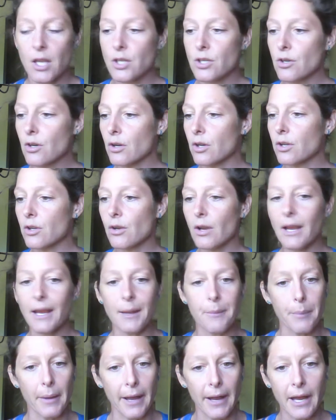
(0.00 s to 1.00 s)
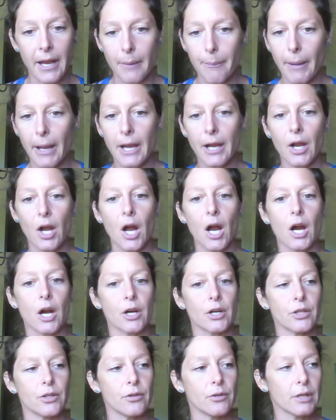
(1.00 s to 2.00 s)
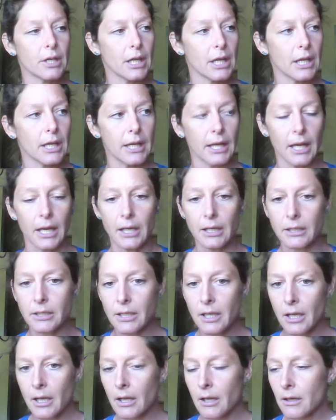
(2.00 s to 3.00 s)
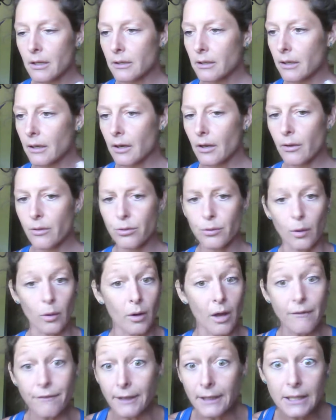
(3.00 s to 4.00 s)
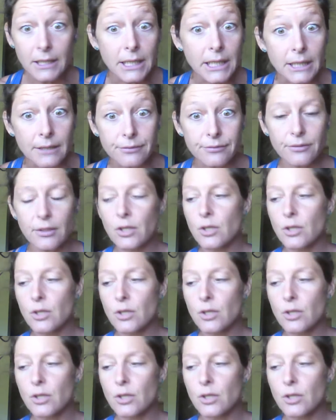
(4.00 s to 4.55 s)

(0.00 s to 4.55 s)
You could get hit by a car. You could get, thrown off a cliff.